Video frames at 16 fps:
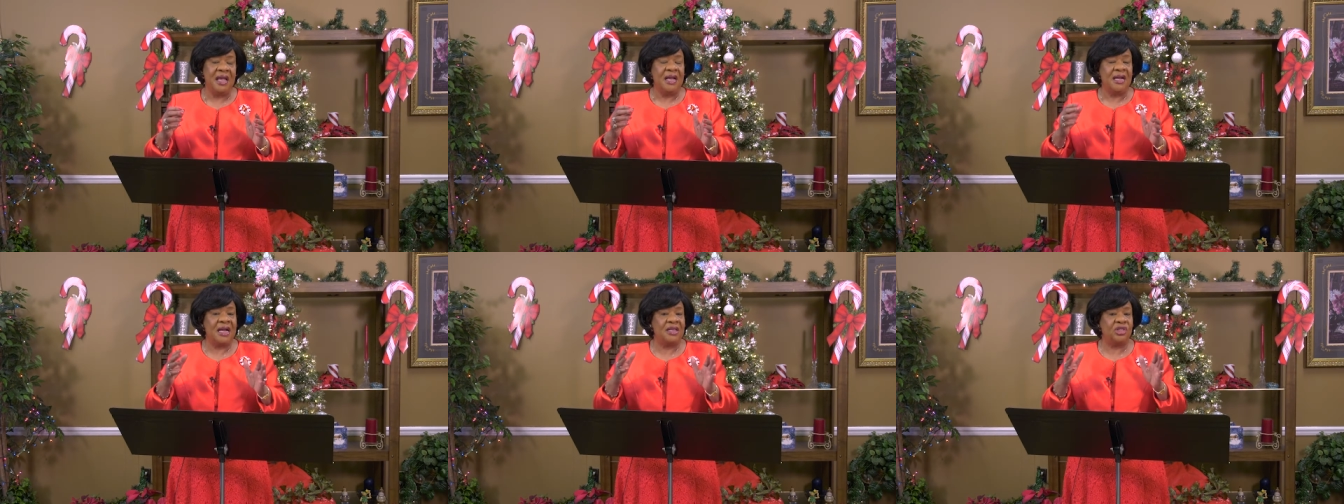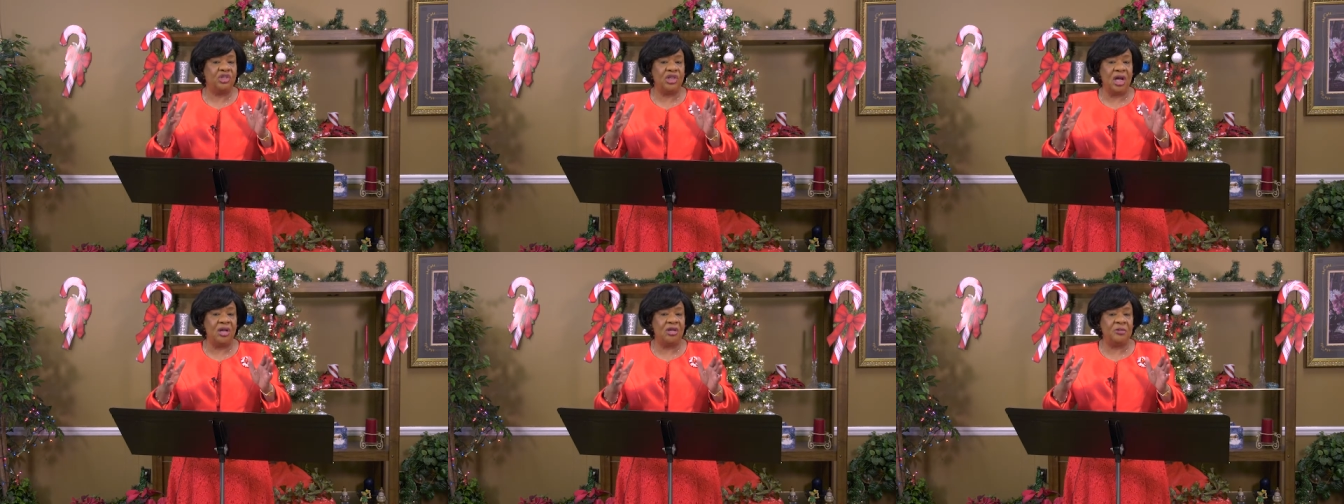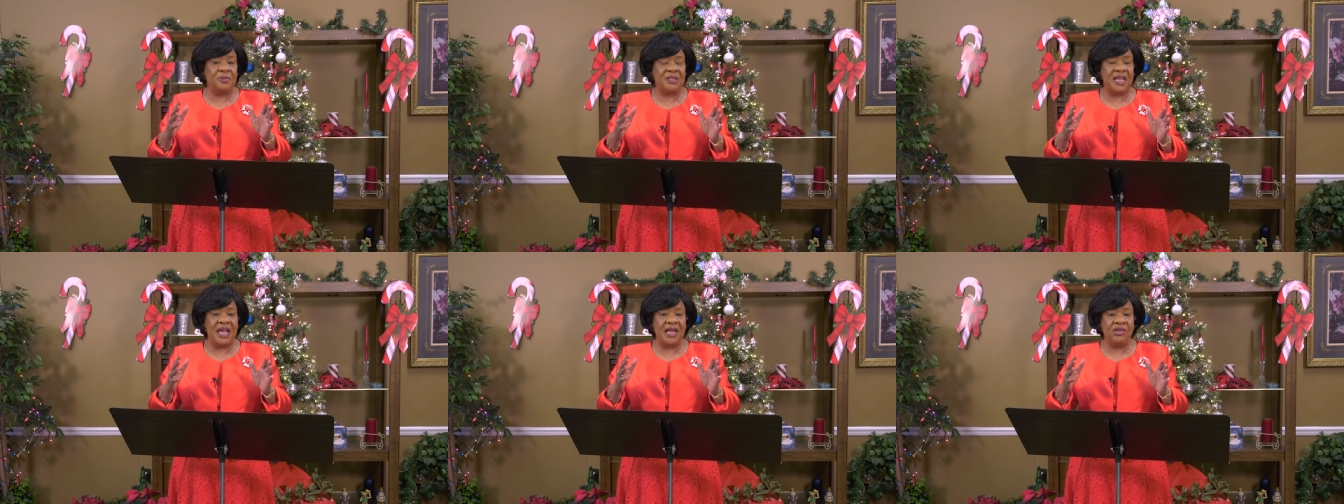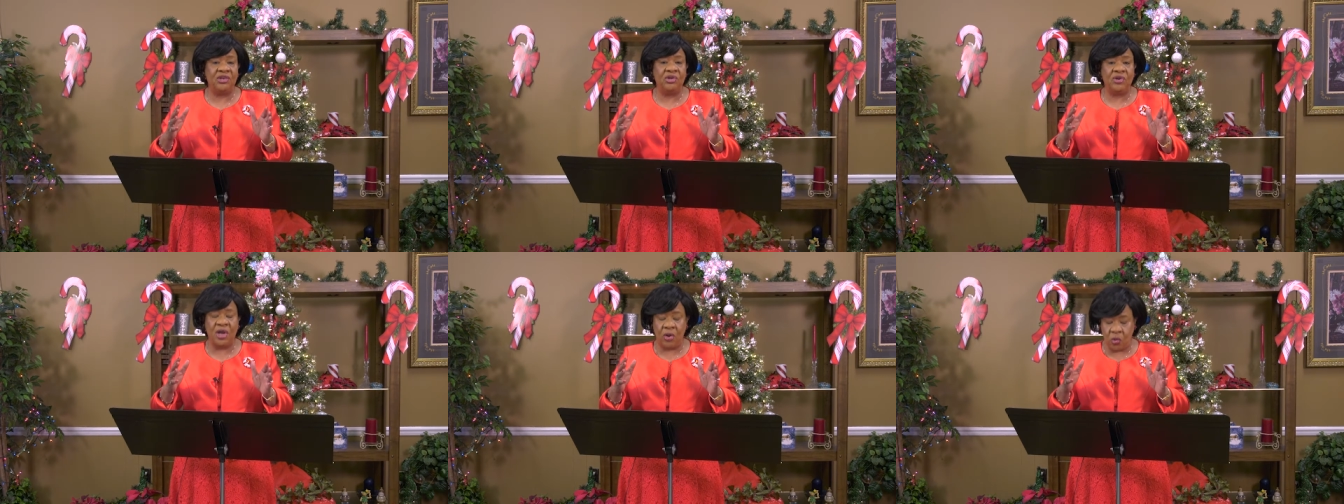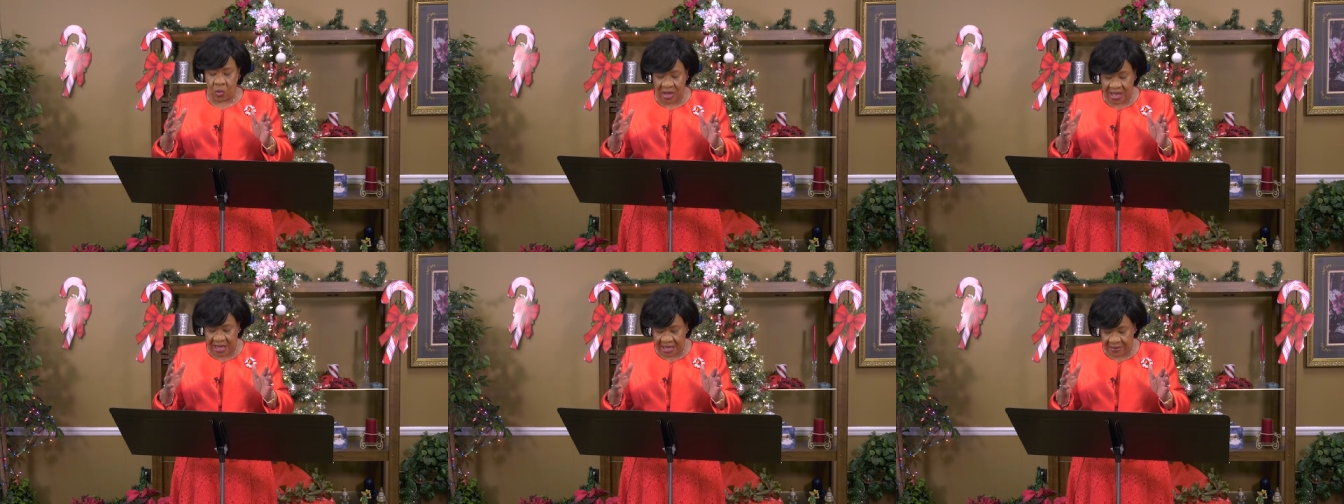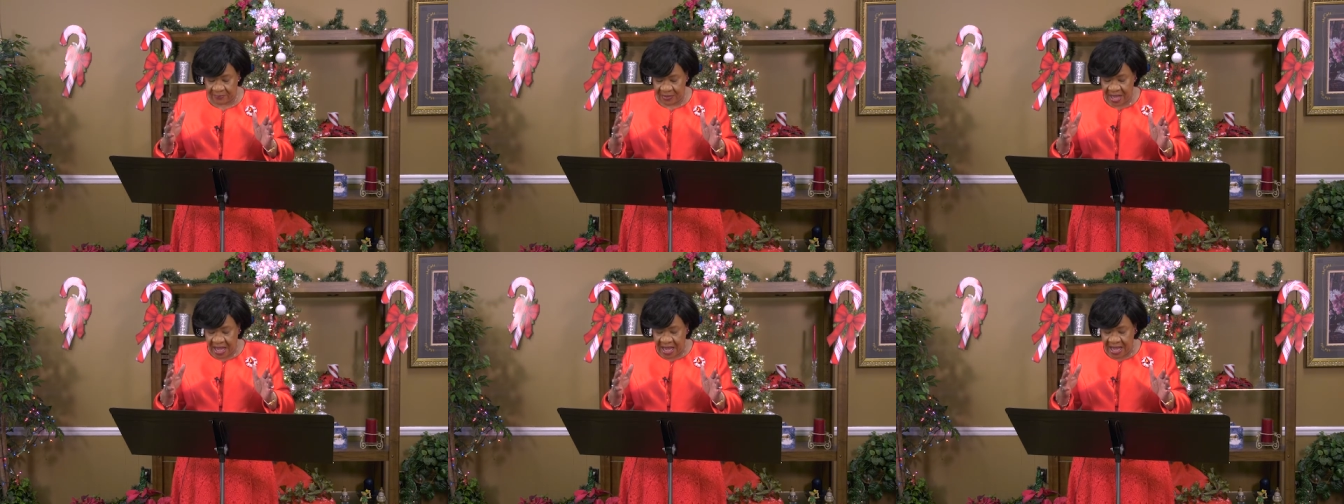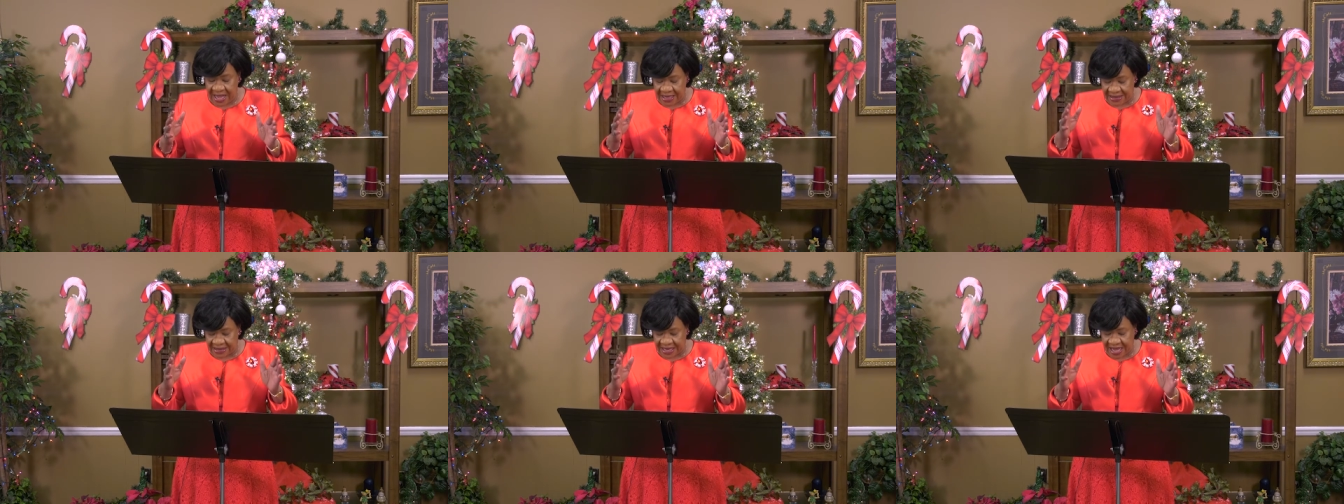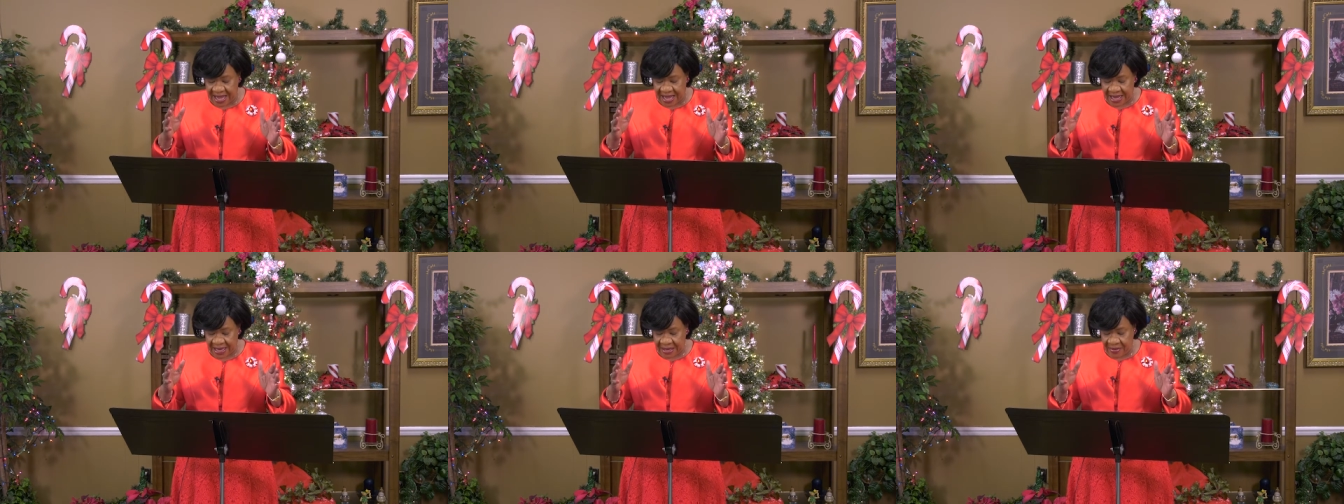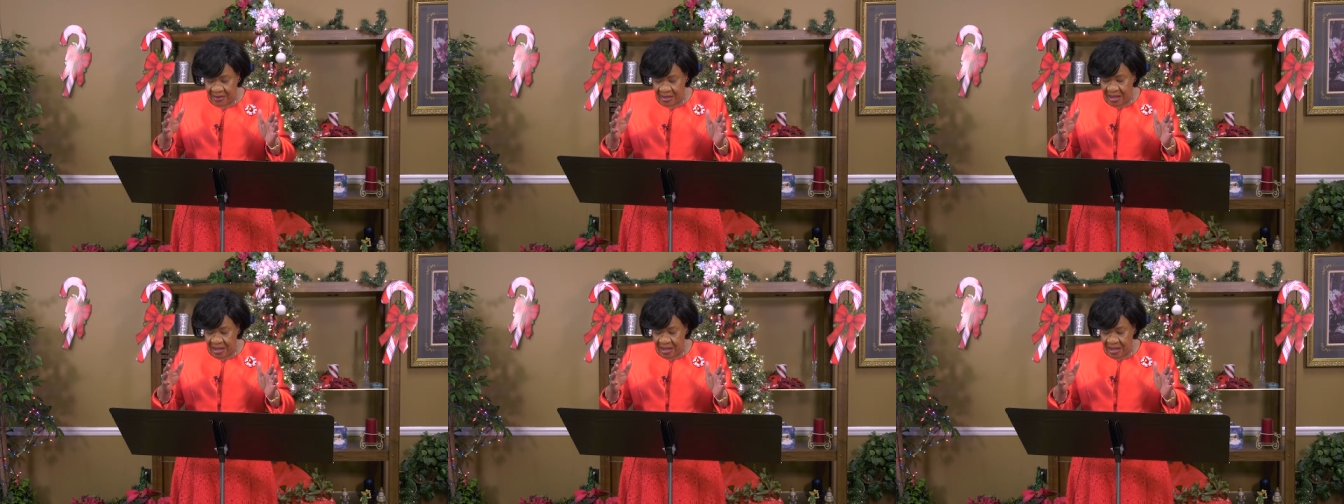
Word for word: Because Job said, you know what? He said,